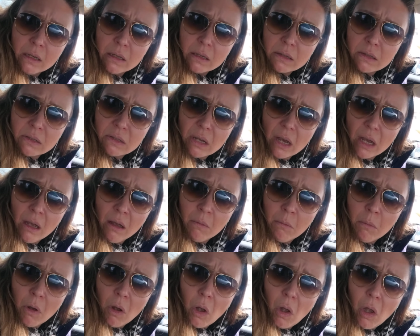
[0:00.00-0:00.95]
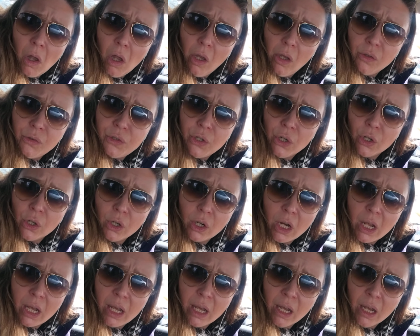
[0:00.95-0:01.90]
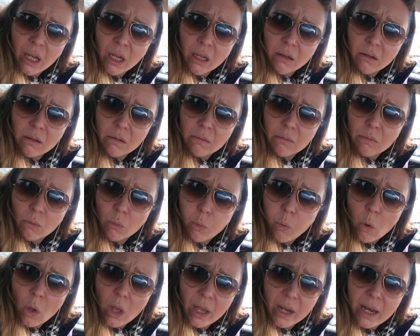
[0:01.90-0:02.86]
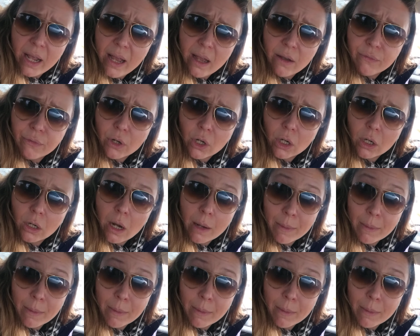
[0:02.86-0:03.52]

some alternate whatever.